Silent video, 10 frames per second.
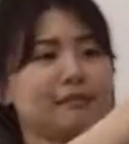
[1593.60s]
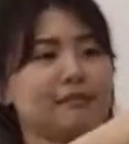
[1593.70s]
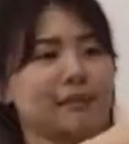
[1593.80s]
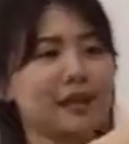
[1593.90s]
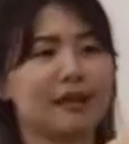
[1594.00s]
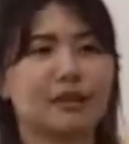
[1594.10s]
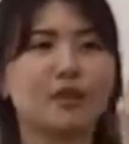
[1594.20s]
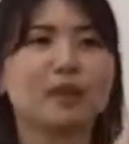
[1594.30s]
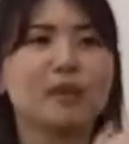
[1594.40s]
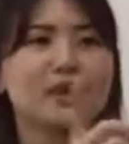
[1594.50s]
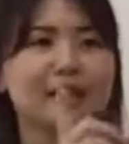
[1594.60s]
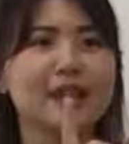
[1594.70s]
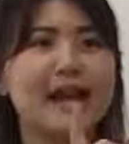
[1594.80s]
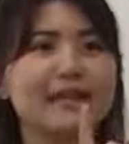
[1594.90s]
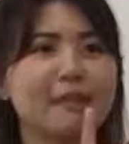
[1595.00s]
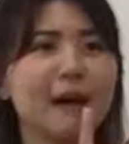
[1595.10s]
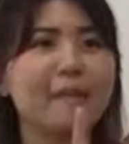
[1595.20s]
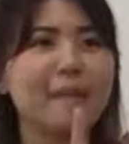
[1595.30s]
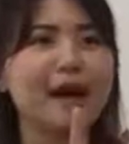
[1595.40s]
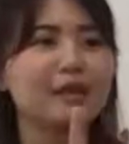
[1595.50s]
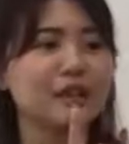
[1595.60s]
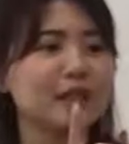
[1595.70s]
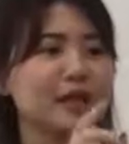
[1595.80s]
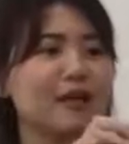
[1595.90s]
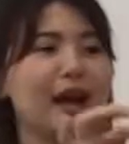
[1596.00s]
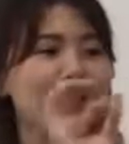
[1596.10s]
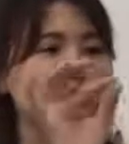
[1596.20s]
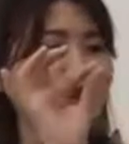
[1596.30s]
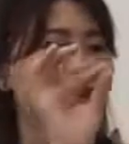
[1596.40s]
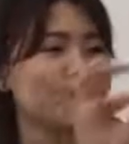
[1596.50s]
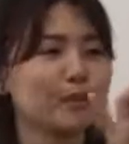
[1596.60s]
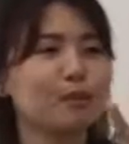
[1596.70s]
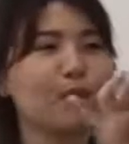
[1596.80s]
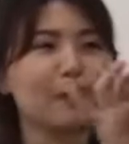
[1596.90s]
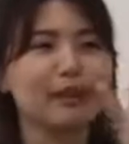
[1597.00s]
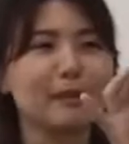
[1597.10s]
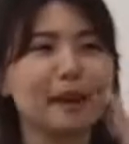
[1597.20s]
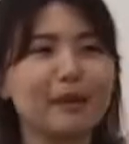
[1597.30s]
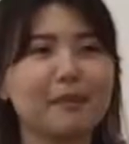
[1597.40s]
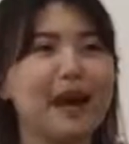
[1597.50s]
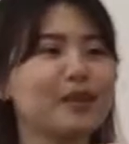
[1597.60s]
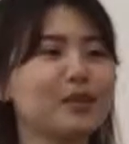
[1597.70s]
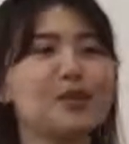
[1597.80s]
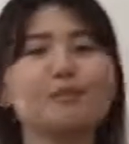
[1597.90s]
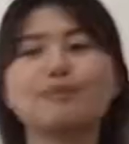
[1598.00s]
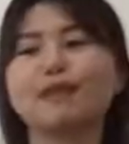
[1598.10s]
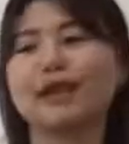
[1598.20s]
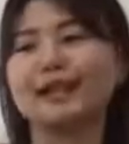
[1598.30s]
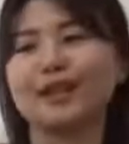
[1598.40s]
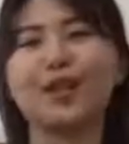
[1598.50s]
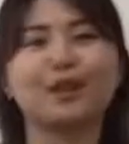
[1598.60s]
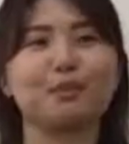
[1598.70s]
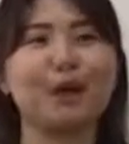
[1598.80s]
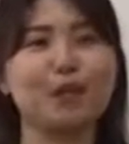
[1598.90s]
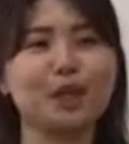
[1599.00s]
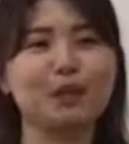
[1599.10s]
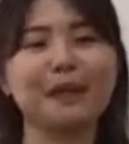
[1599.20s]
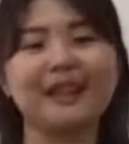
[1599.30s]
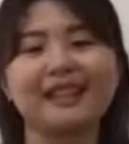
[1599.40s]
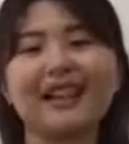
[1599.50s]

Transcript: Yeah. So someone did ask about bug just now. I saw a small little bug, but I don't know it's caused by which plant.